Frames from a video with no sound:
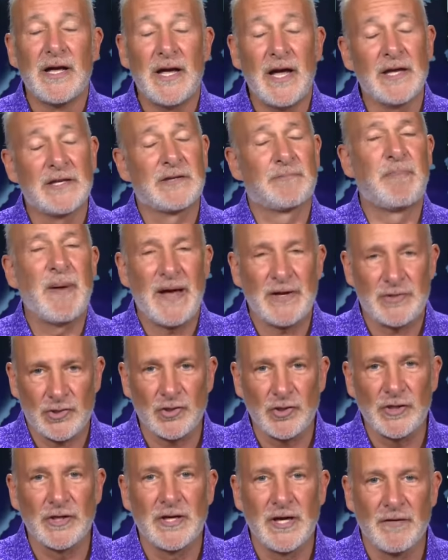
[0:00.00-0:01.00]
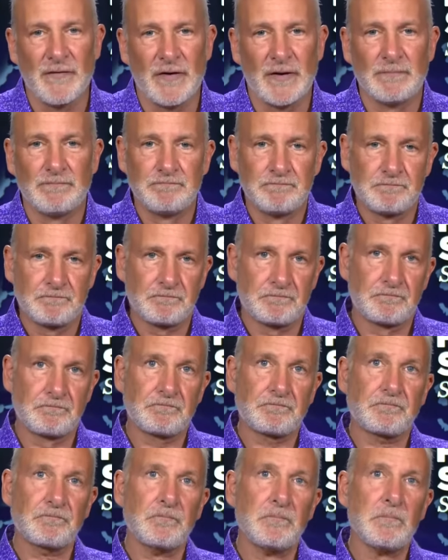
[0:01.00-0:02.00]
especially given
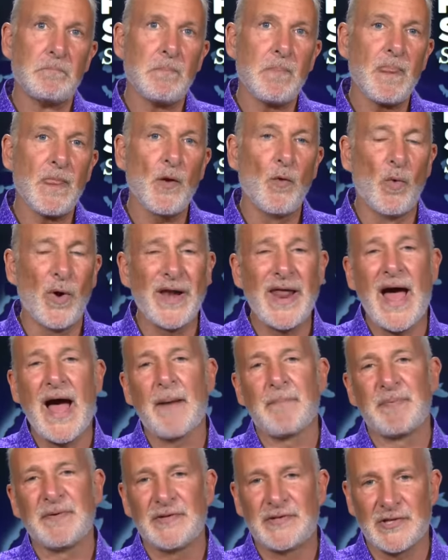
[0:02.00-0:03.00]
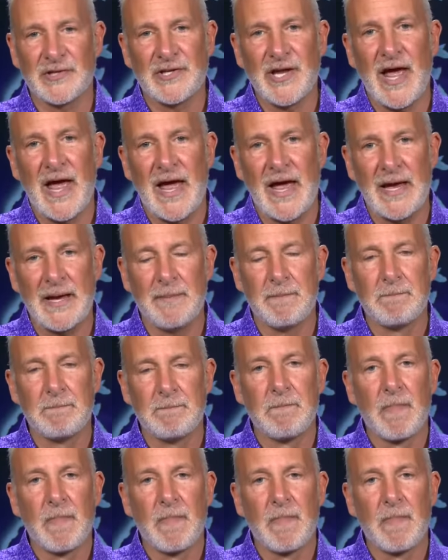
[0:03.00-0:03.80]
what happened today